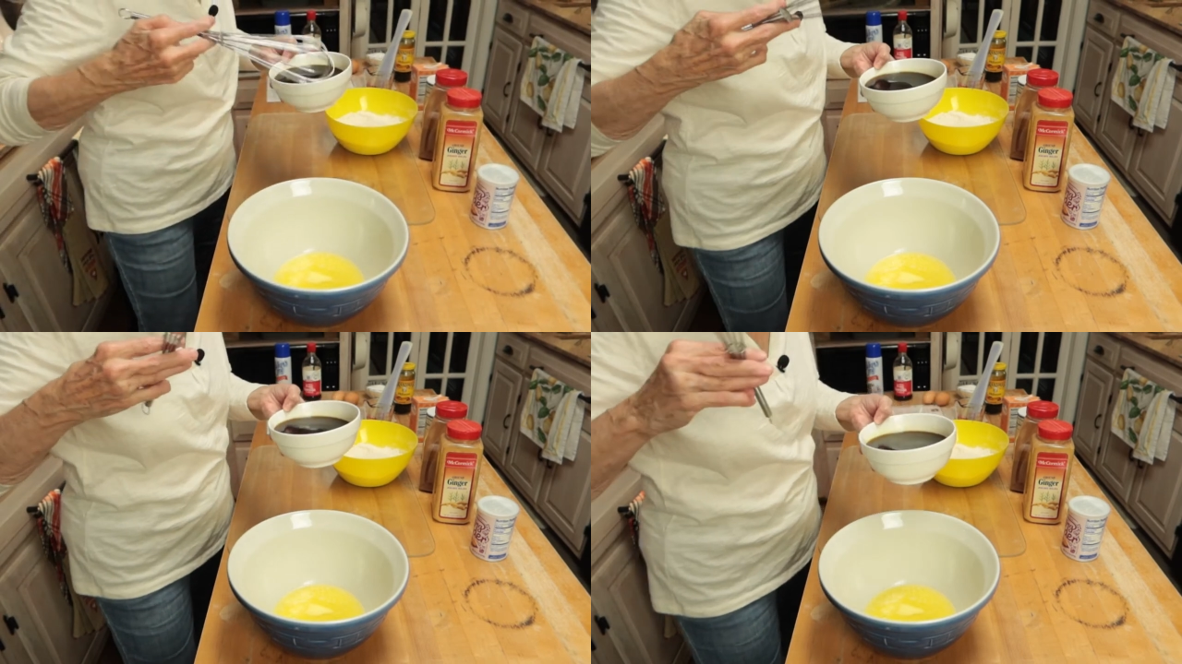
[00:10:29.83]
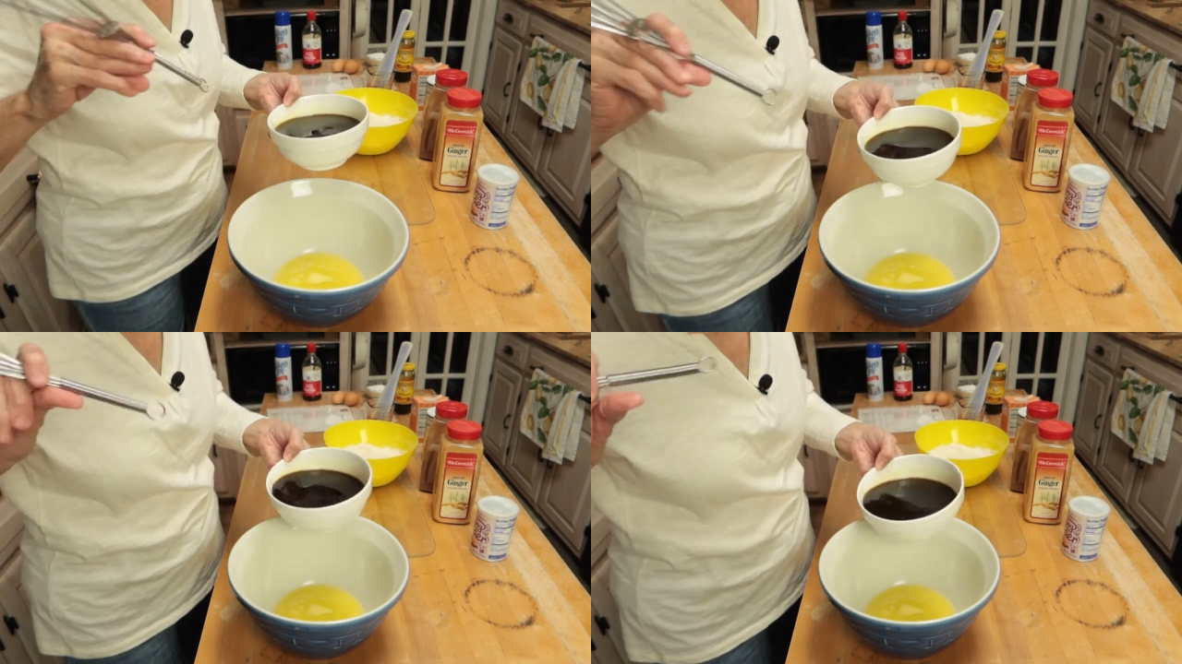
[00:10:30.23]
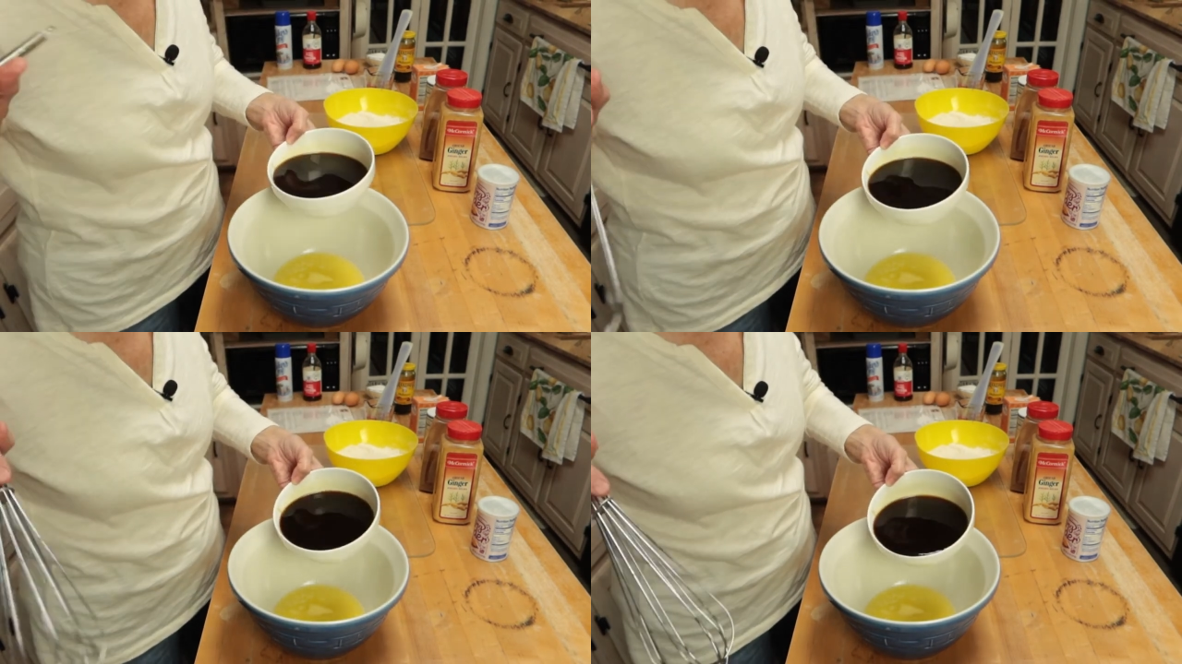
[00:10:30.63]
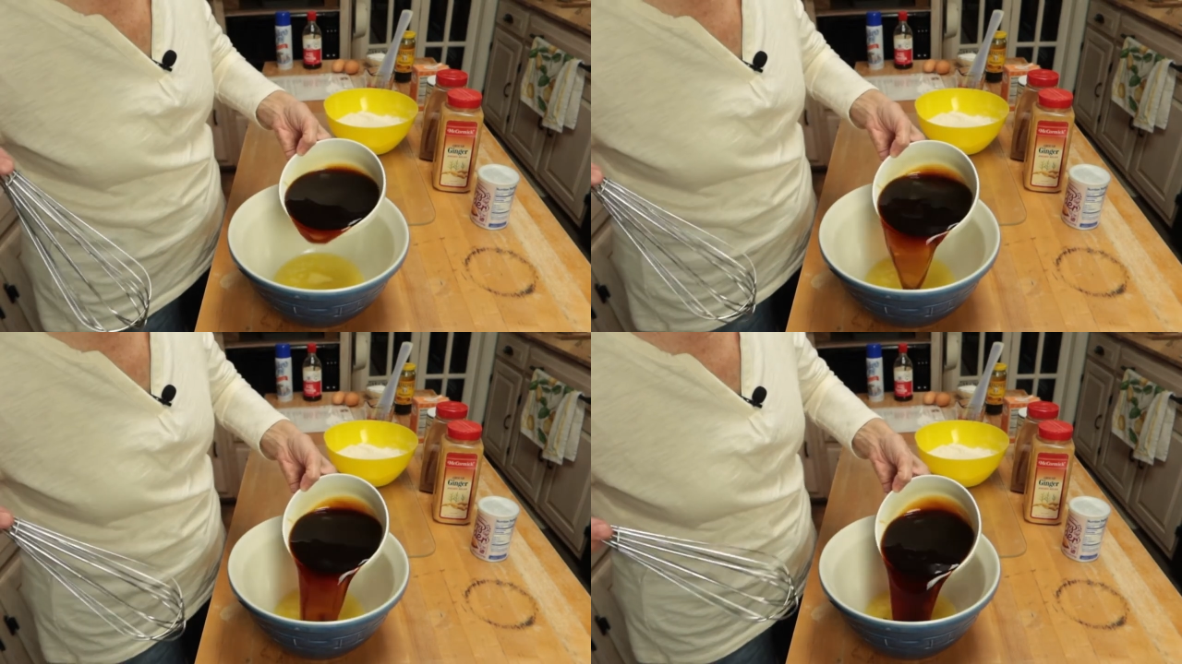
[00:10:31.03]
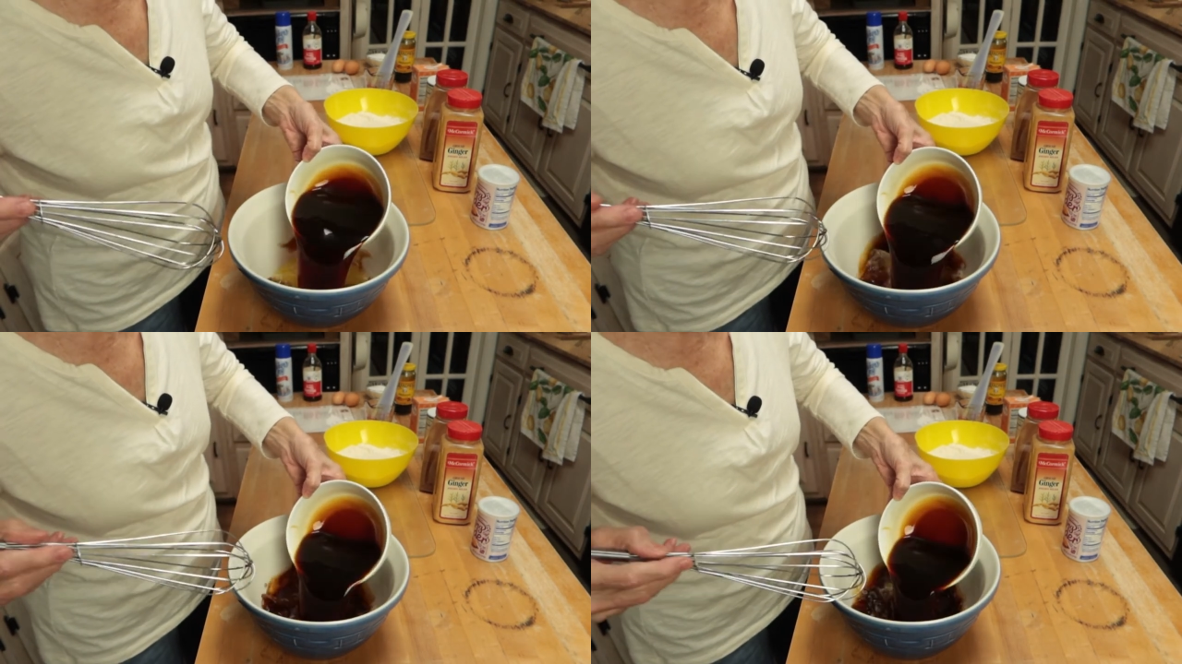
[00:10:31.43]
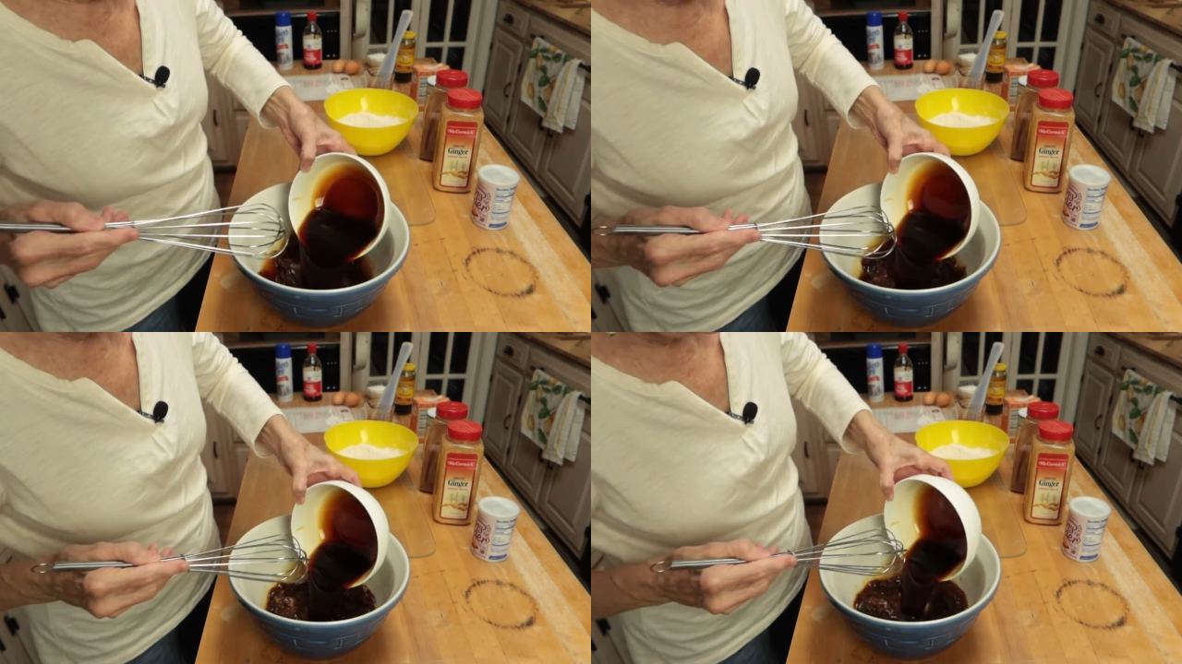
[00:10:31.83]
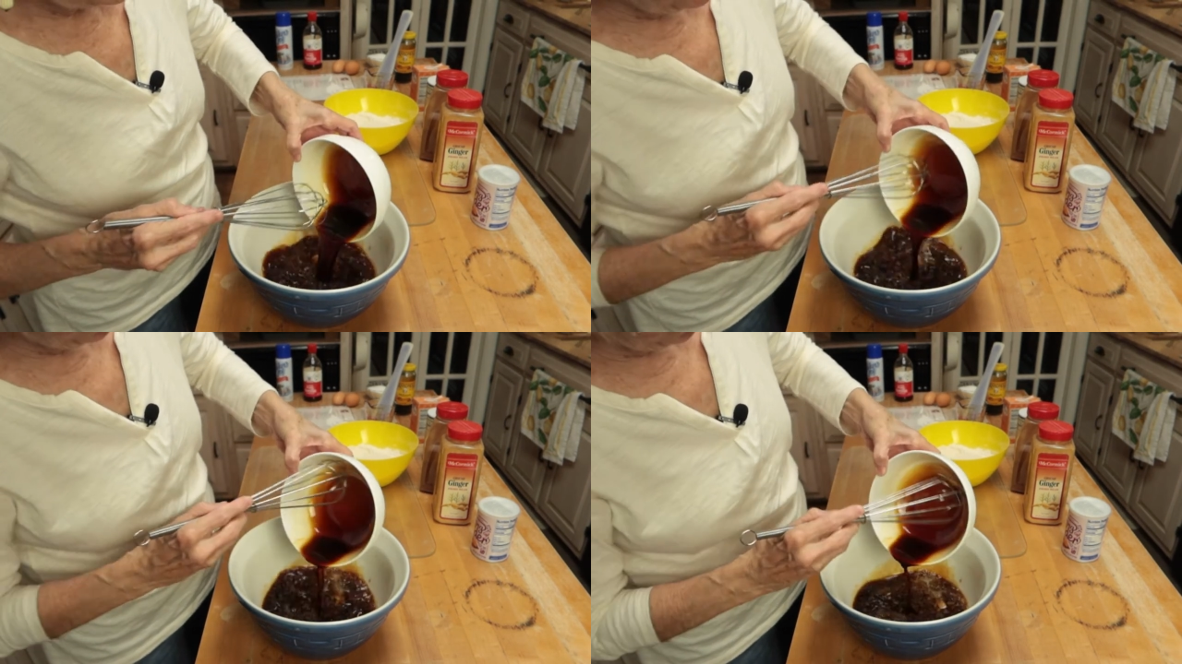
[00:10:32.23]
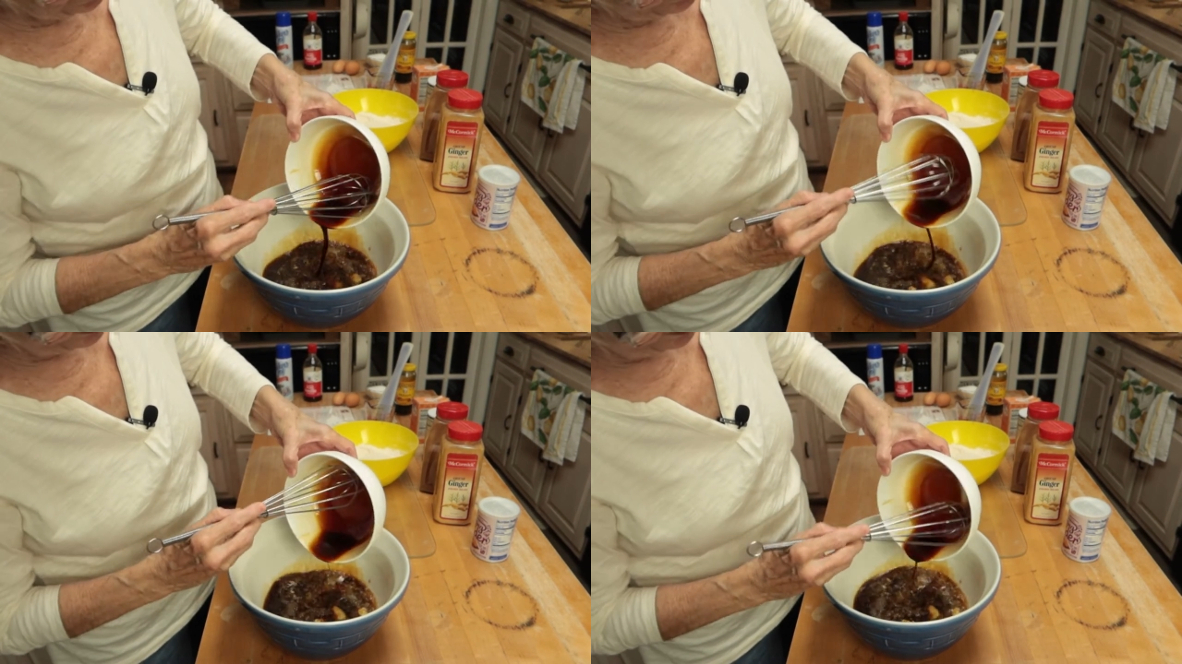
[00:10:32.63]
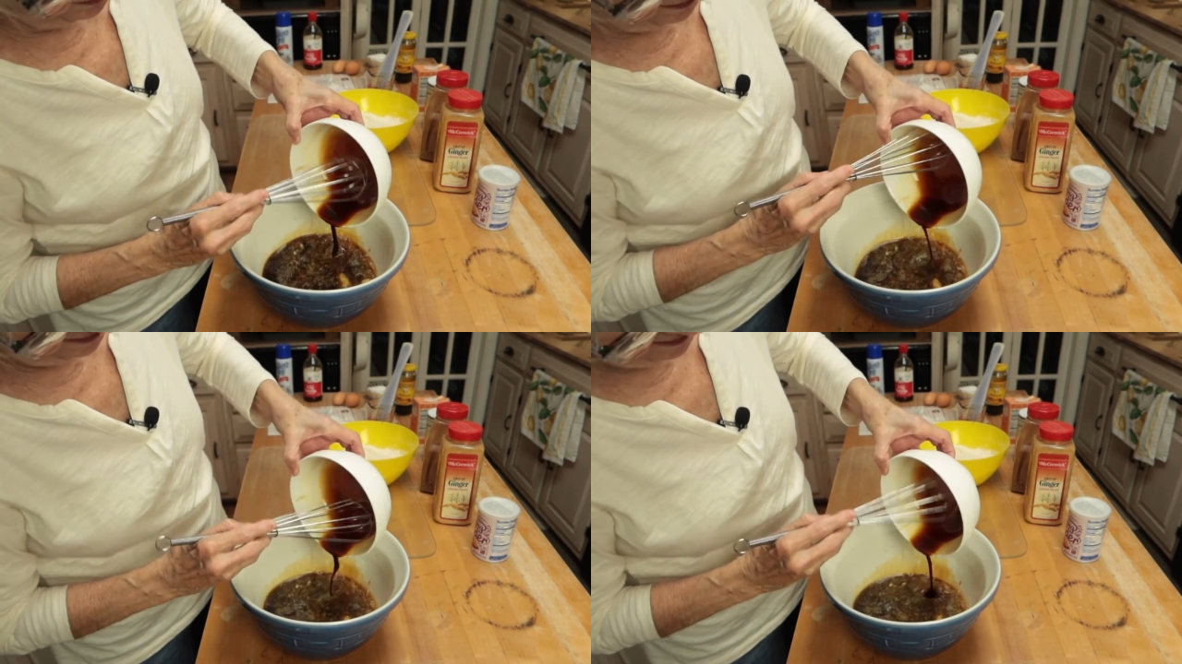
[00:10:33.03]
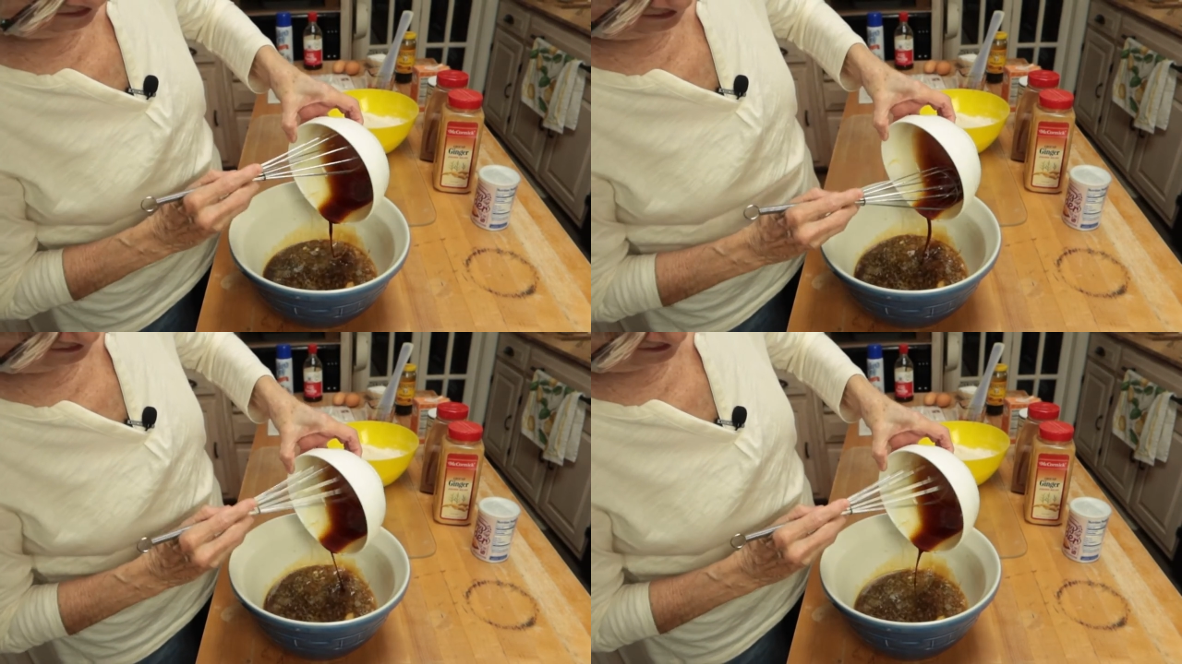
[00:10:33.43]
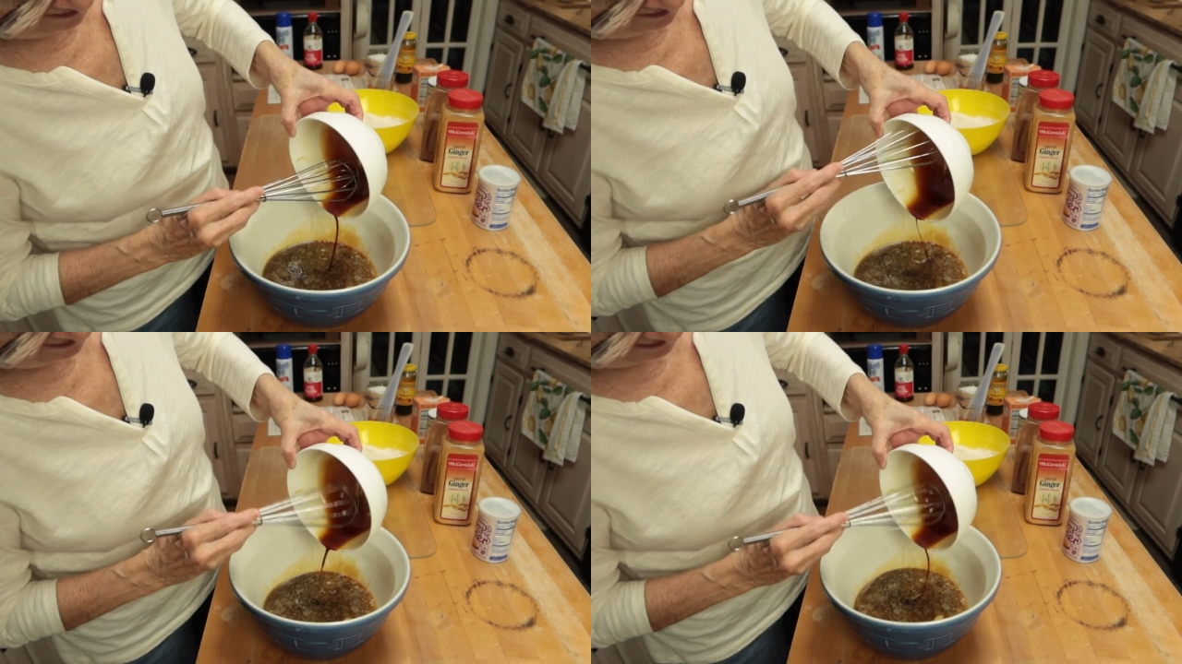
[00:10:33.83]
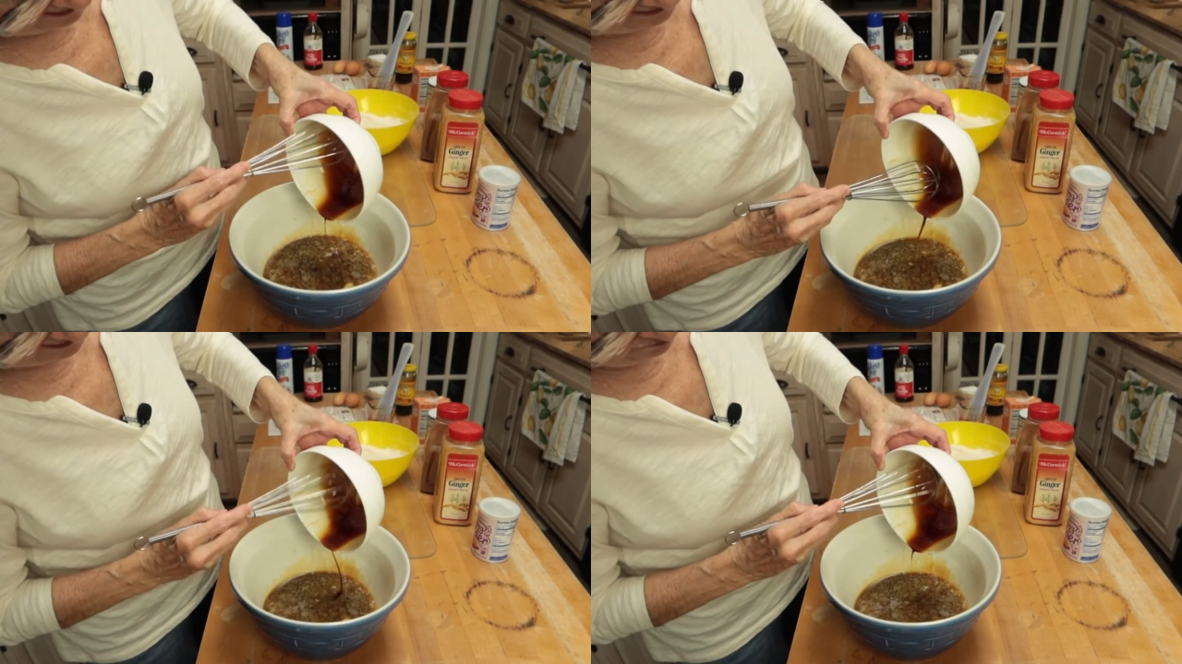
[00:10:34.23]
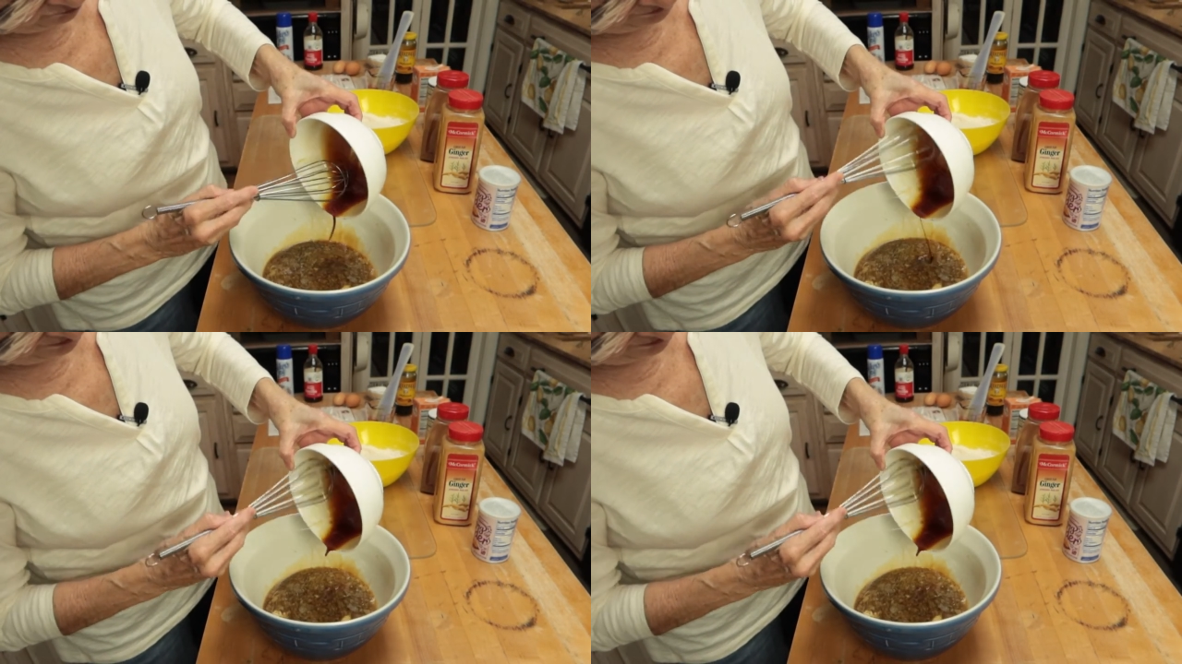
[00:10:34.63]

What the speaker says: No face is visible, so there are no lips to read.